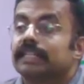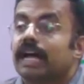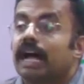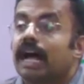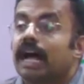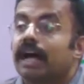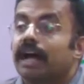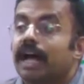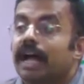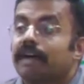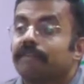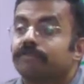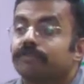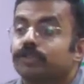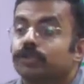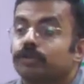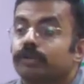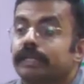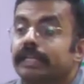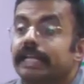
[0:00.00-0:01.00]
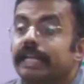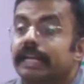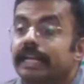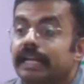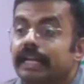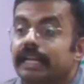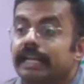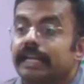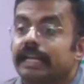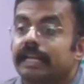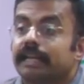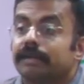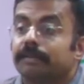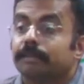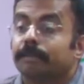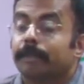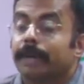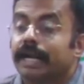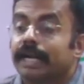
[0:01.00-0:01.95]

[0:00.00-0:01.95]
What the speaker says: have to legally